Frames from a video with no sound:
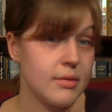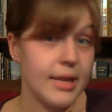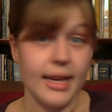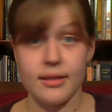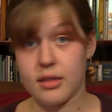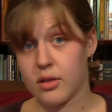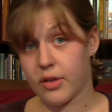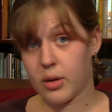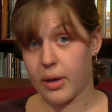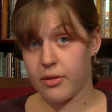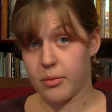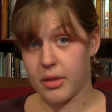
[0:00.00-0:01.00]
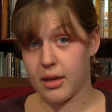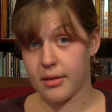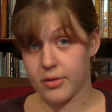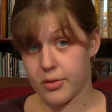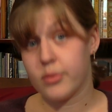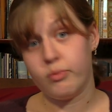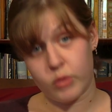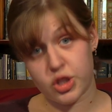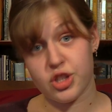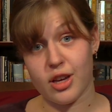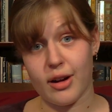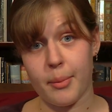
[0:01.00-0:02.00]
They can still run away from things, which
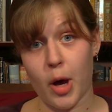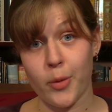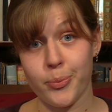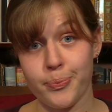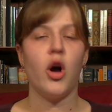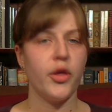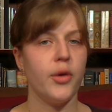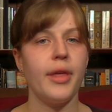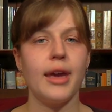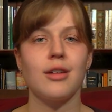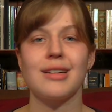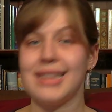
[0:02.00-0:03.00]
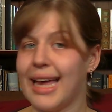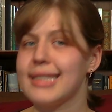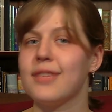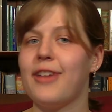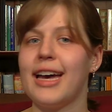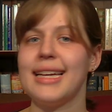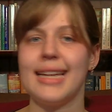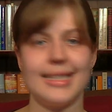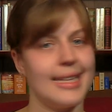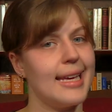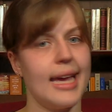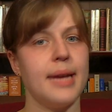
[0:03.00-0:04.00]
is their MO. Although they are classified
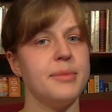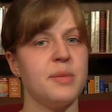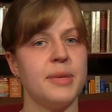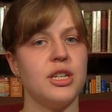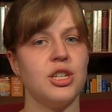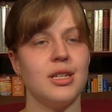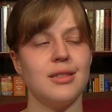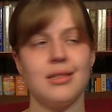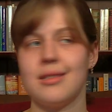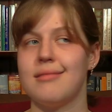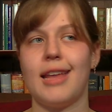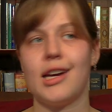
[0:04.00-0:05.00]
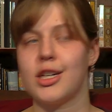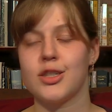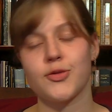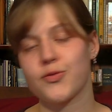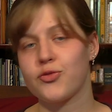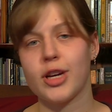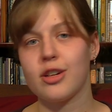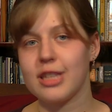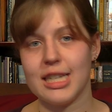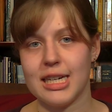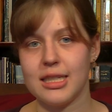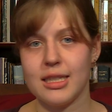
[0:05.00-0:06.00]
as a game species, they are
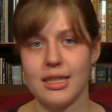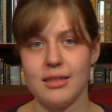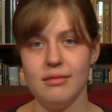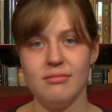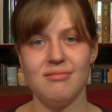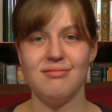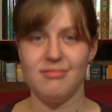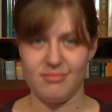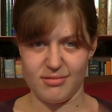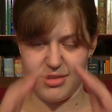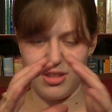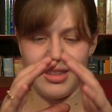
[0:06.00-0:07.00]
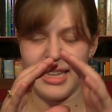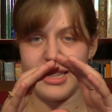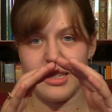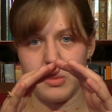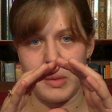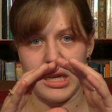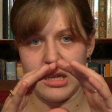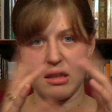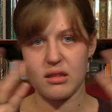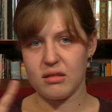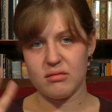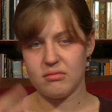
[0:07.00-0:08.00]
rarely hunted. They're like this big.